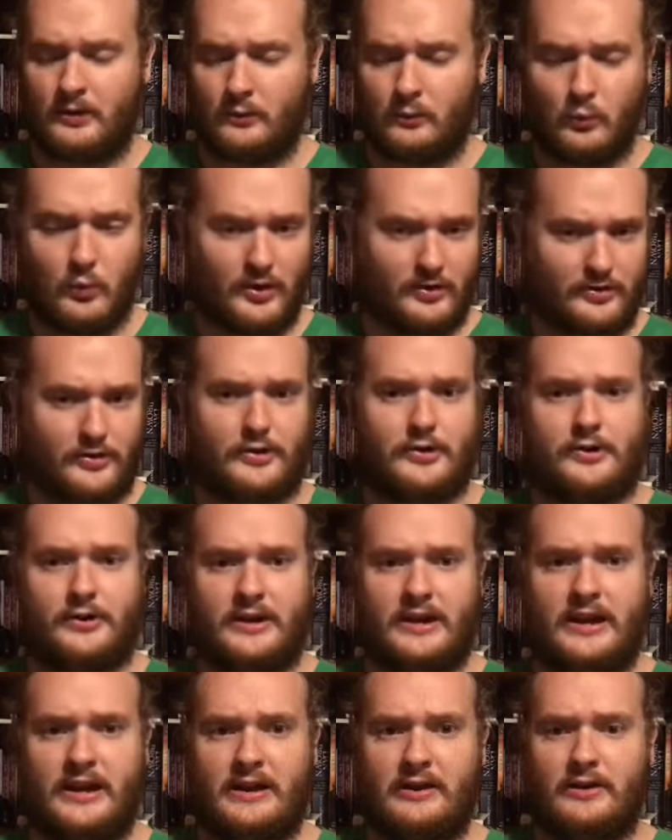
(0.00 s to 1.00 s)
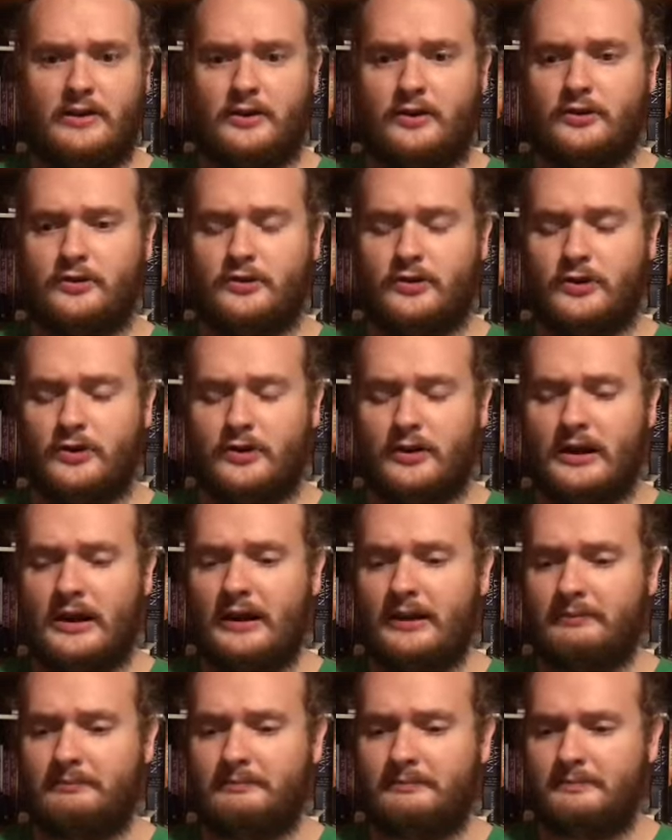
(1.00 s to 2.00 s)
with her character.
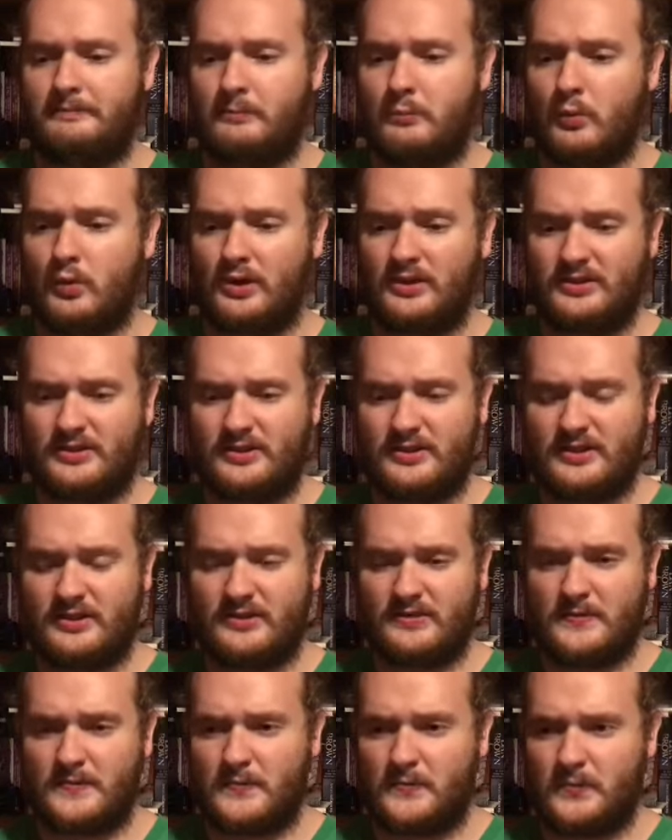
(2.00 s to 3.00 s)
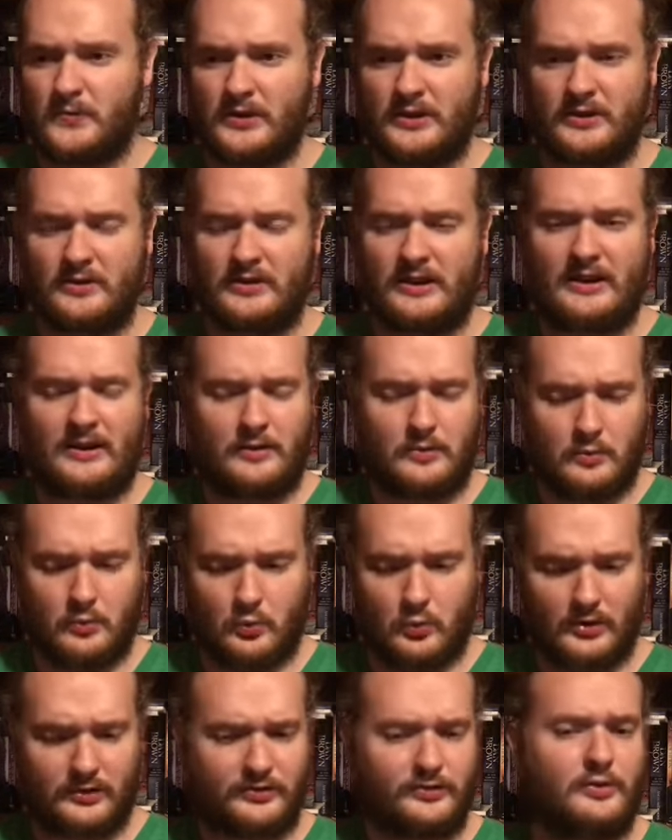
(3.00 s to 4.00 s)
I want to figure out
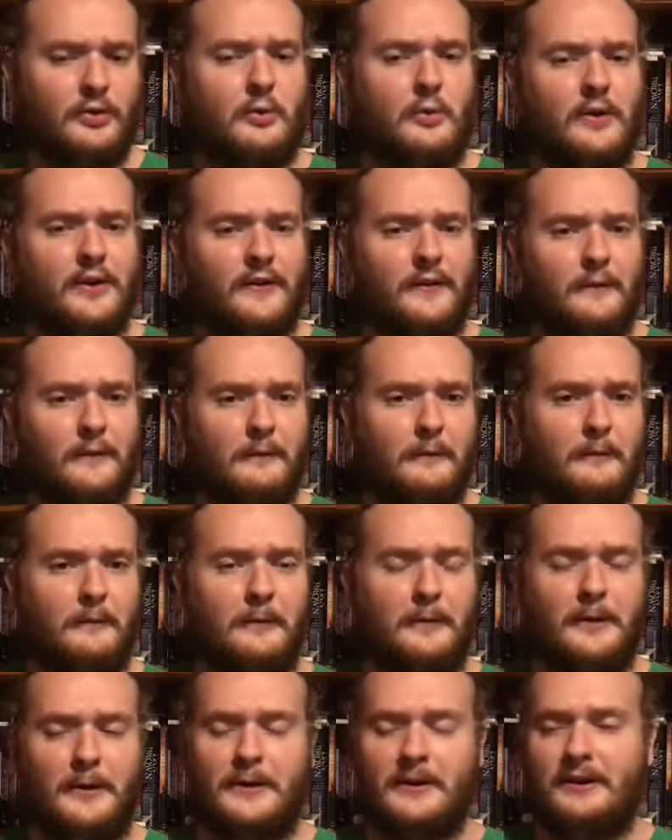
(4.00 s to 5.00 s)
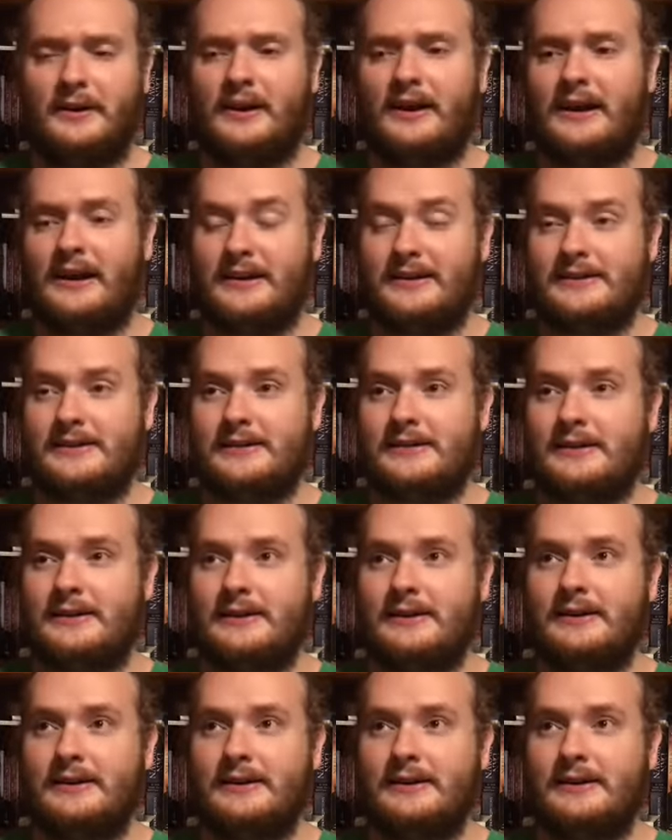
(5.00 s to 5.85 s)
what's going on. I